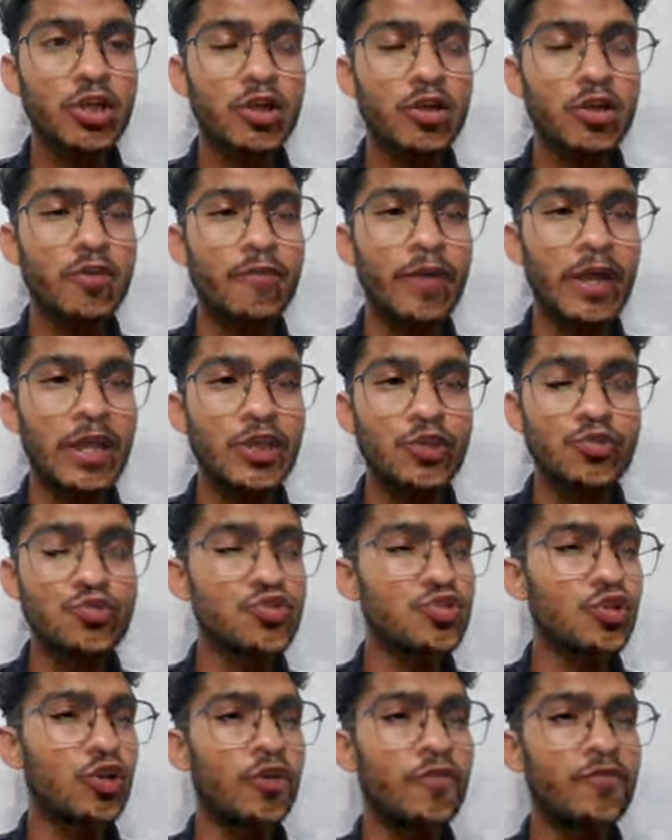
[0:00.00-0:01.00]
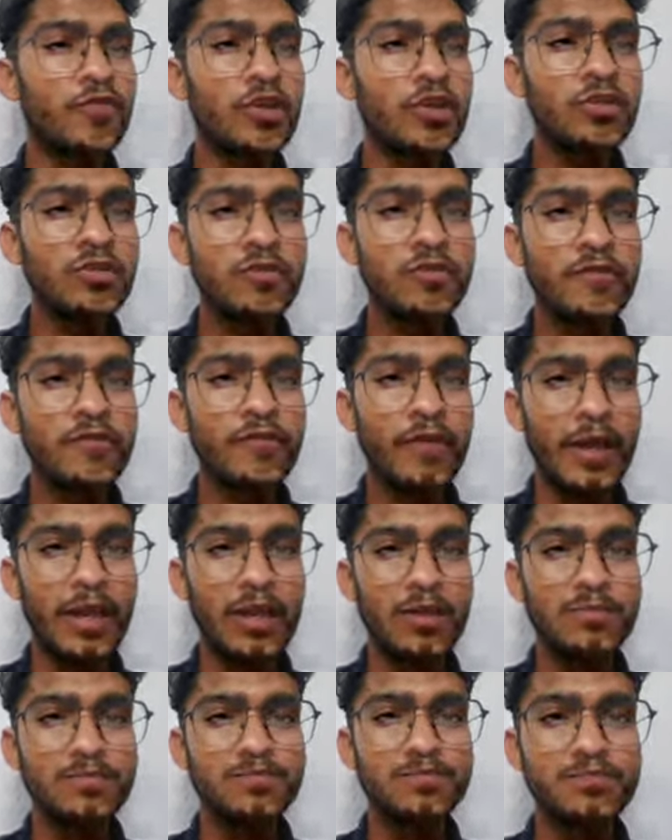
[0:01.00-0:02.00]
values of the file.
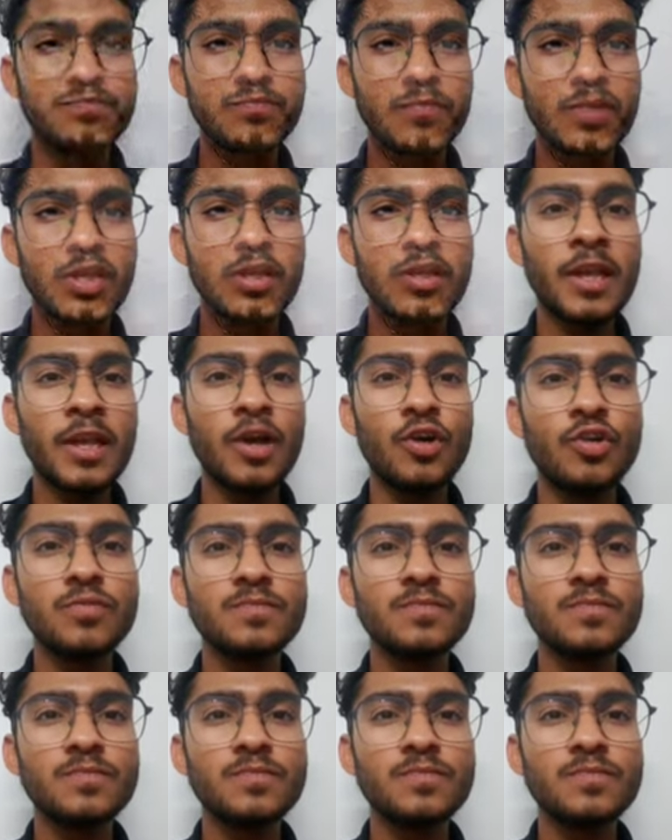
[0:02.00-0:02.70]
Now,